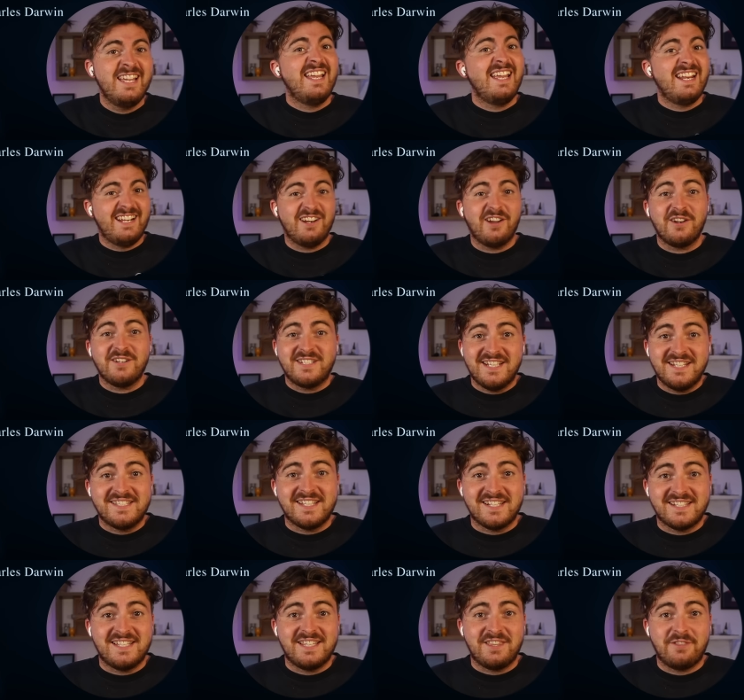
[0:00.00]
in
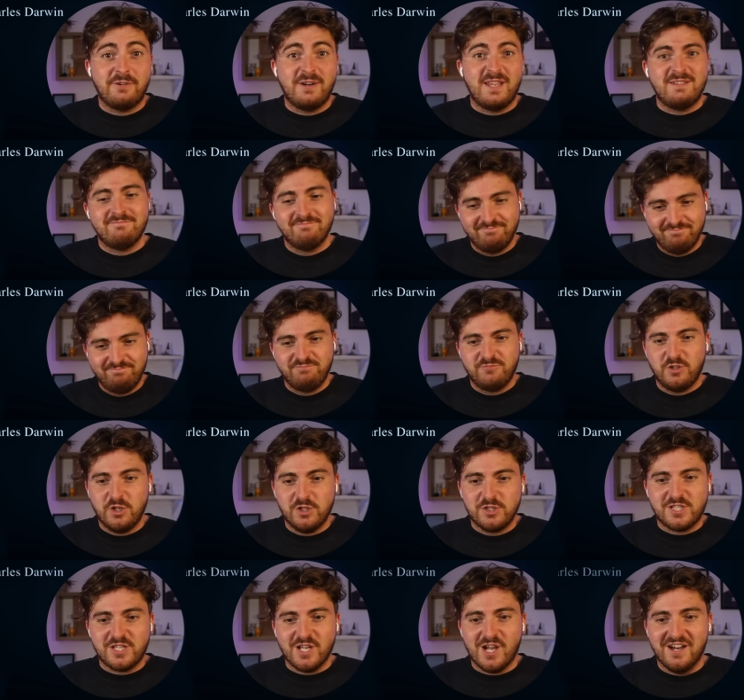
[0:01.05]
1963.
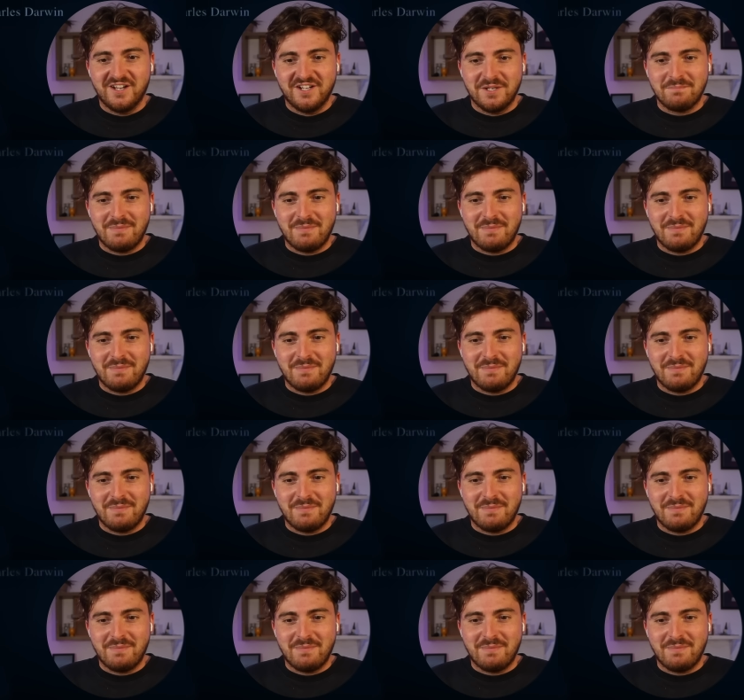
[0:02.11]
Good start under